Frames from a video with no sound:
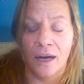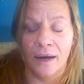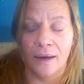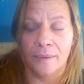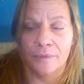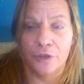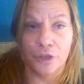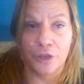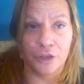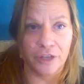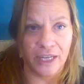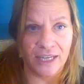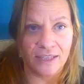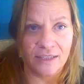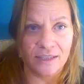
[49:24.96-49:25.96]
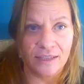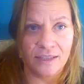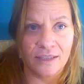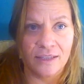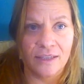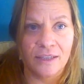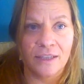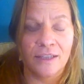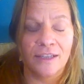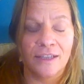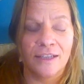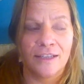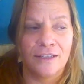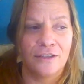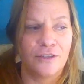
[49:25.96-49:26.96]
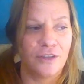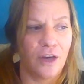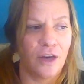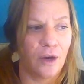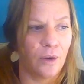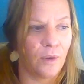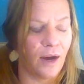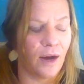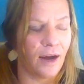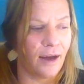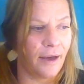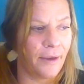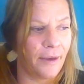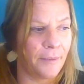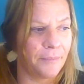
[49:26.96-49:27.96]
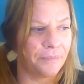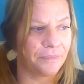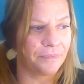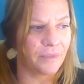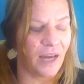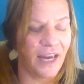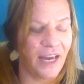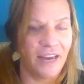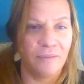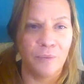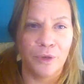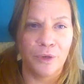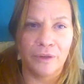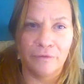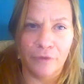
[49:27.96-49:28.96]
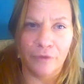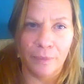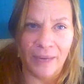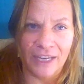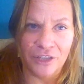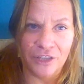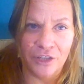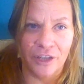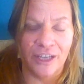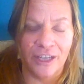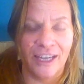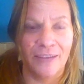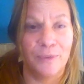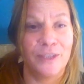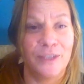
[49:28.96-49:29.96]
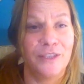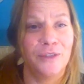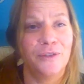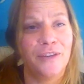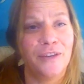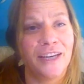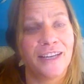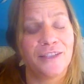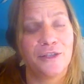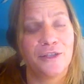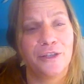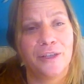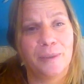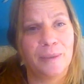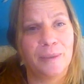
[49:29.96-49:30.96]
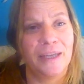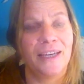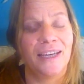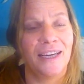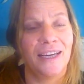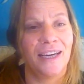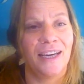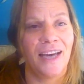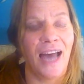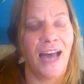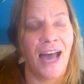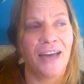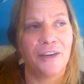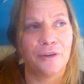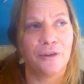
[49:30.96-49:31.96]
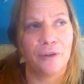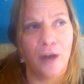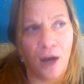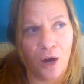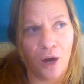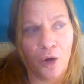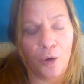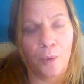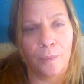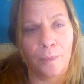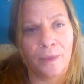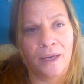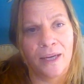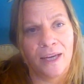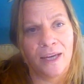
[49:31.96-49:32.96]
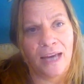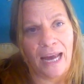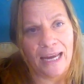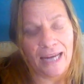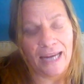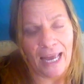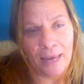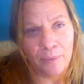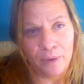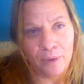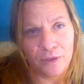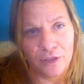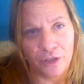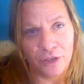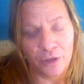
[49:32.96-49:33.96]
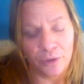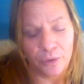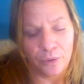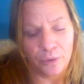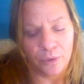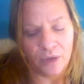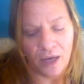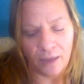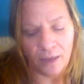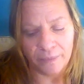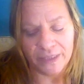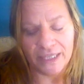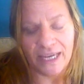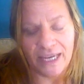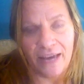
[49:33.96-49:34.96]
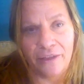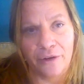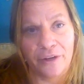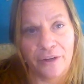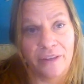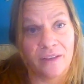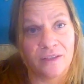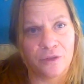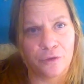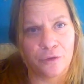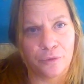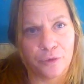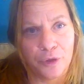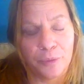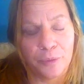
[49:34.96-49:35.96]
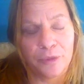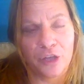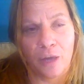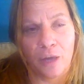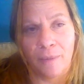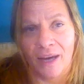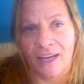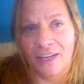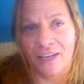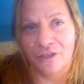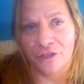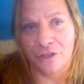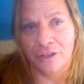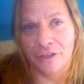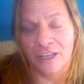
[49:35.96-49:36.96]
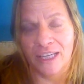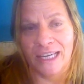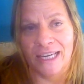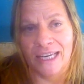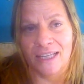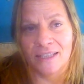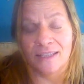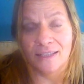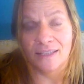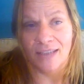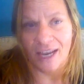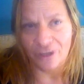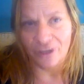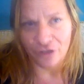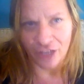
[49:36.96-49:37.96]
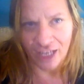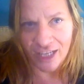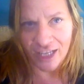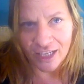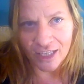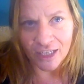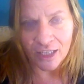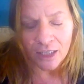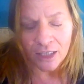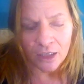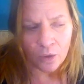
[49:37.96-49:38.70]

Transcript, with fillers: um, journeys. So um, I have more information on it. And what's so great is you're going to be at your home and able to come together in this group shamanic journeying session,